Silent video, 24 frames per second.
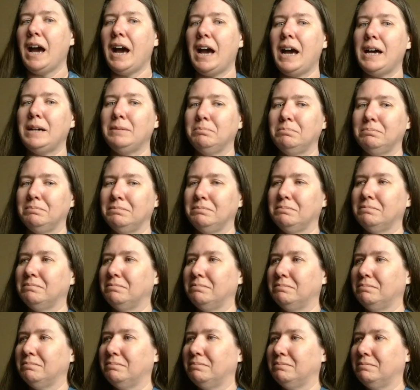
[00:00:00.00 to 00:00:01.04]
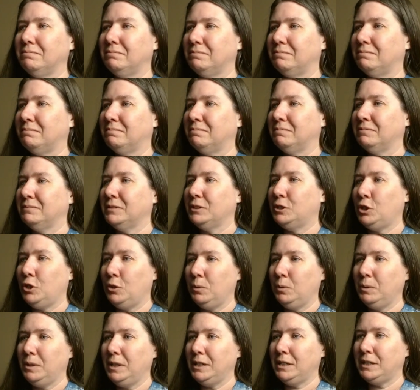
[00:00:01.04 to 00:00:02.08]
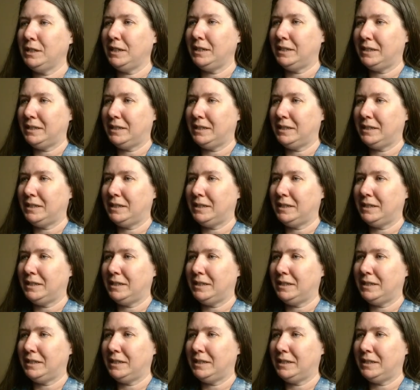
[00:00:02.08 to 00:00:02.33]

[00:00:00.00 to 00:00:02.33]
Do you need to